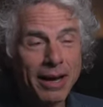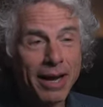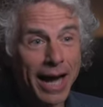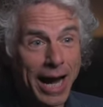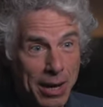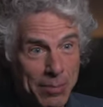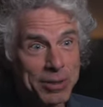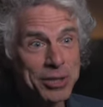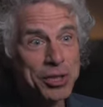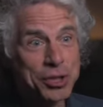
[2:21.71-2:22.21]

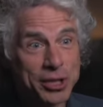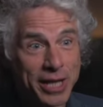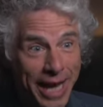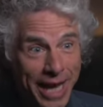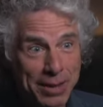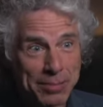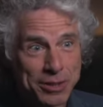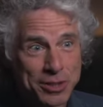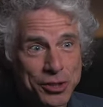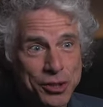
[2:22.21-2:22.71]
how much
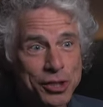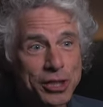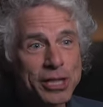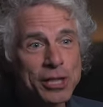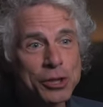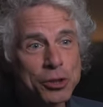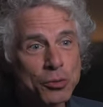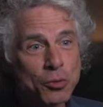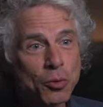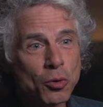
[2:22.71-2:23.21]
damage
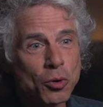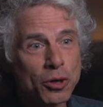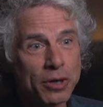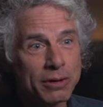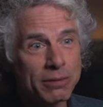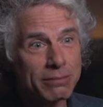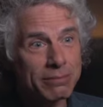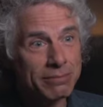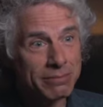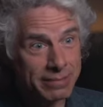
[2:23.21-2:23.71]
each
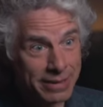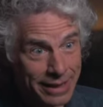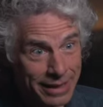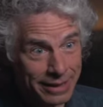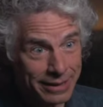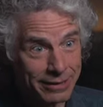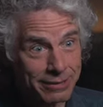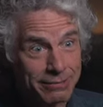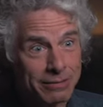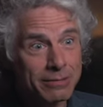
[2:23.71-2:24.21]
war
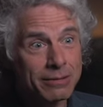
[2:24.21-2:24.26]
did